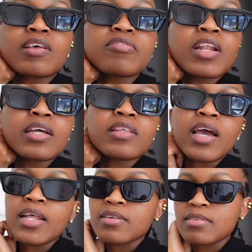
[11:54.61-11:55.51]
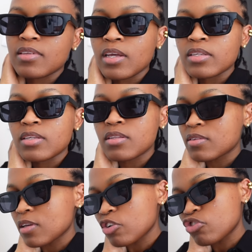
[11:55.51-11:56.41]
I feel like they understand the
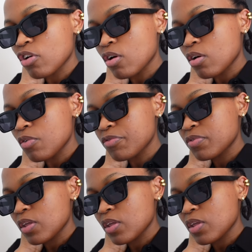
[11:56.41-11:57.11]
texture of